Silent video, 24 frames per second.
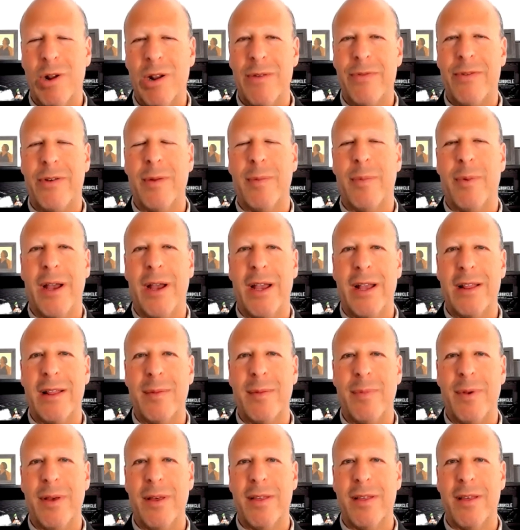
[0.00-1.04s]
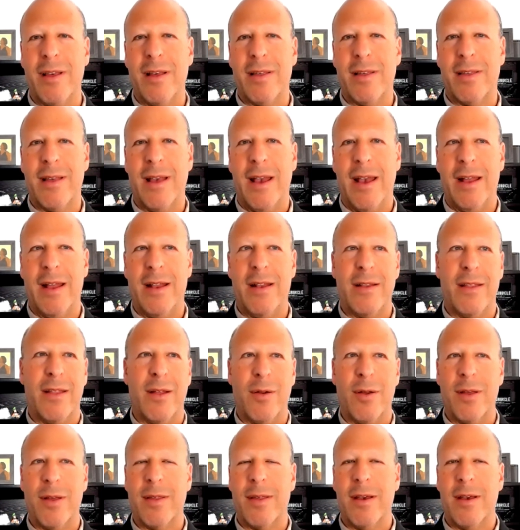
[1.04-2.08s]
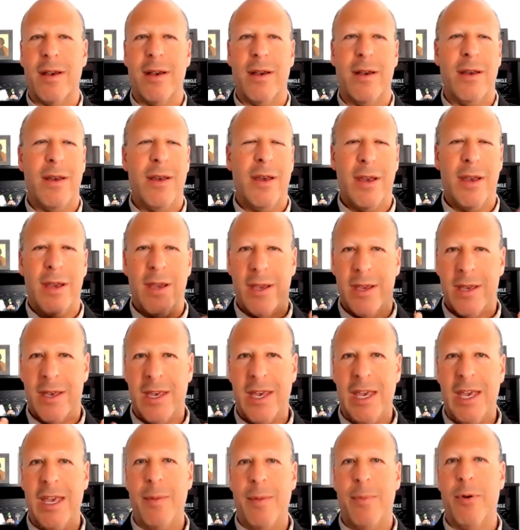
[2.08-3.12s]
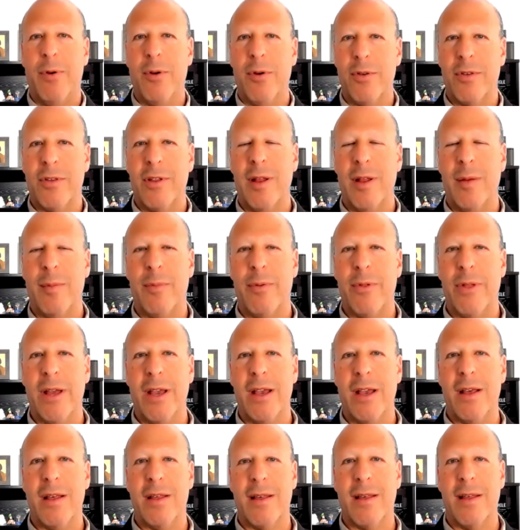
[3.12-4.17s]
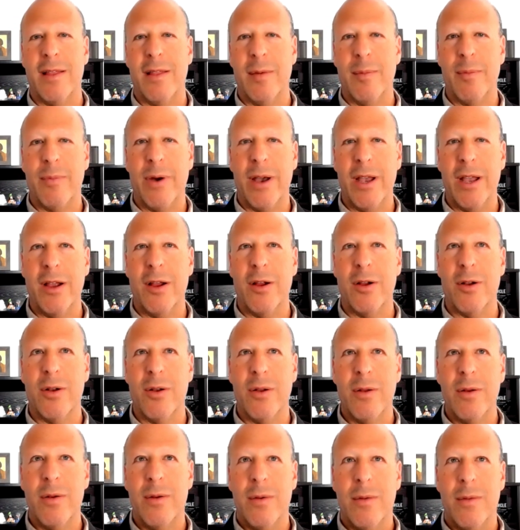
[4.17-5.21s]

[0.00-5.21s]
if you're buying the business and there is a key person in place, and the buyer